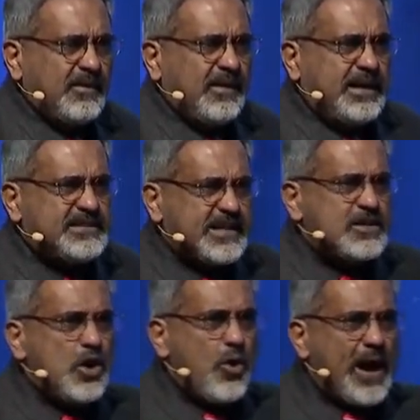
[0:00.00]
He said,
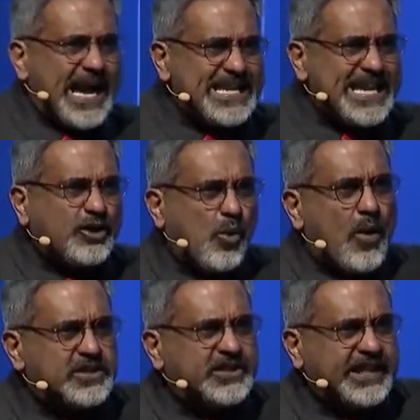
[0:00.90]
no, I need
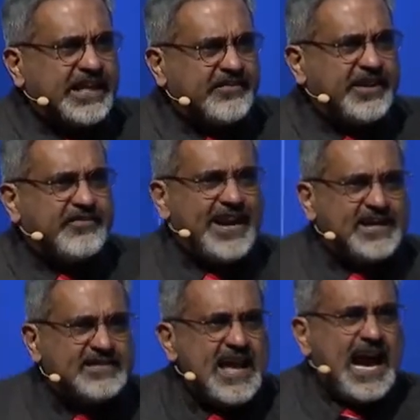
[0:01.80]
quantitative
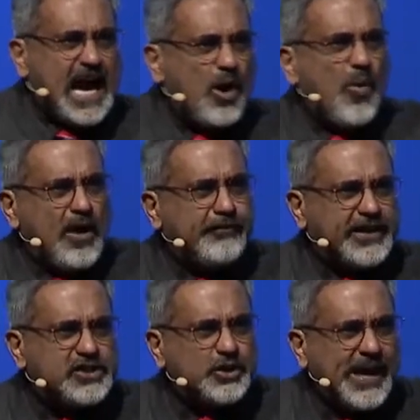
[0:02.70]
advice. How
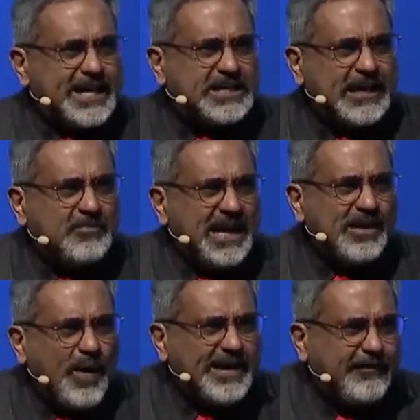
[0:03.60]
often should I tell my
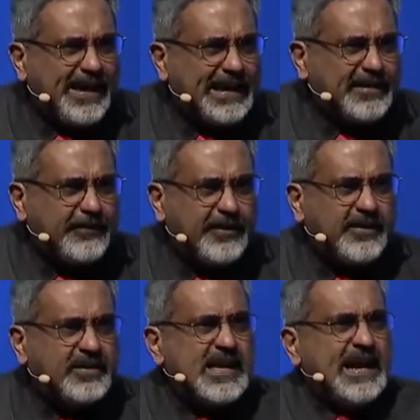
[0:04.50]
wife I love her?
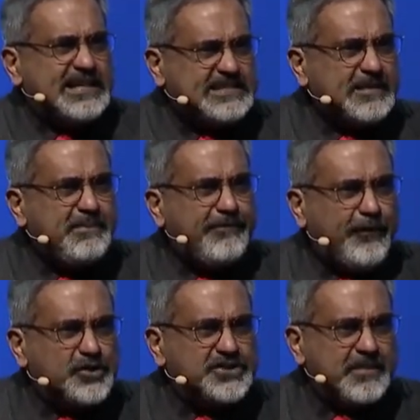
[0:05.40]
I said,
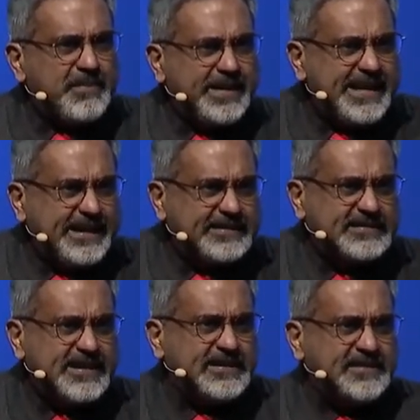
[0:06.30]
before somebody else
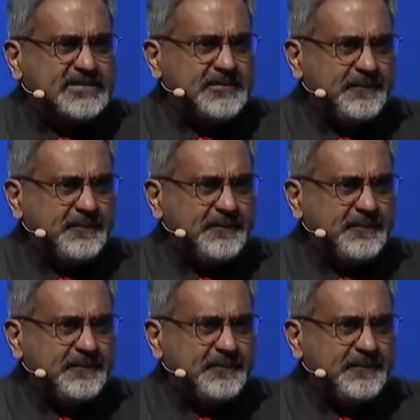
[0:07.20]
does.